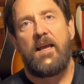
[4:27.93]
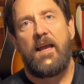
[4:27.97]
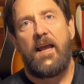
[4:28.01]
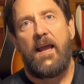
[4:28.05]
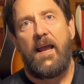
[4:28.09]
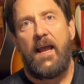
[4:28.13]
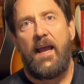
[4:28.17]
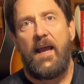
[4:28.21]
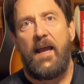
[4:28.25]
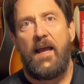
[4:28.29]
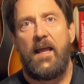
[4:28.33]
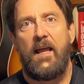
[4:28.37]

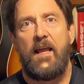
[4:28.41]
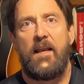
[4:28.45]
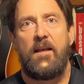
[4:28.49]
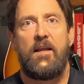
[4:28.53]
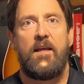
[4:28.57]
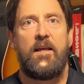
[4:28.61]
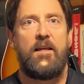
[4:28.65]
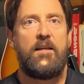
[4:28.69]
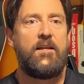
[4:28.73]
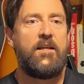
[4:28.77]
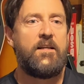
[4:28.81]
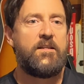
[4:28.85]
and
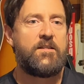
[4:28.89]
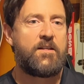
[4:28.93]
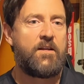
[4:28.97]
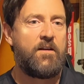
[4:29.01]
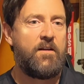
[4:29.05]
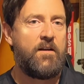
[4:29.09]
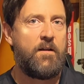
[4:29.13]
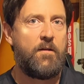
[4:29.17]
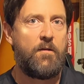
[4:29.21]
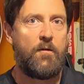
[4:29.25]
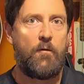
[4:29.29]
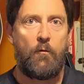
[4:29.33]

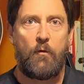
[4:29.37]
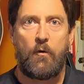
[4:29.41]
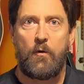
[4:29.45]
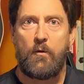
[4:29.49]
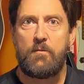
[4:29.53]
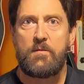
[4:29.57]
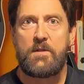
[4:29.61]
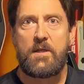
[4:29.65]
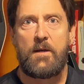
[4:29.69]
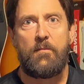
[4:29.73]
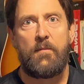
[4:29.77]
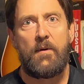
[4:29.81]
the
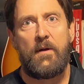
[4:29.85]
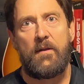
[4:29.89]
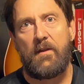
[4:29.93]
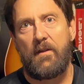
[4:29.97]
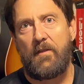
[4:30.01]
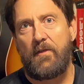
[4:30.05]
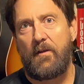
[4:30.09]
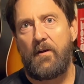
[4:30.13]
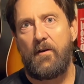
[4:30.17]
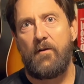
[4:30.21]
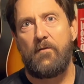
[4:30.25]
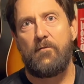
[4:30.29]
room's up on the
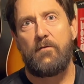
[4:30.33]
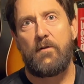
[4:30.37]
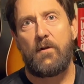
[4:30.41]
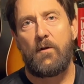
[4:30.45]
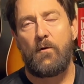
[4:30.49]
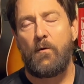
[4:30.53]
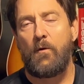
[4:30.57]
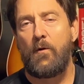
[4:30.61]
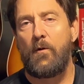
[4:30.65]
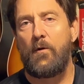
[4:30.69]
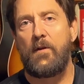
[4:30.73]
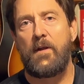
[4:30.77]
3rd
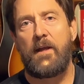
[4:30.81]
floor,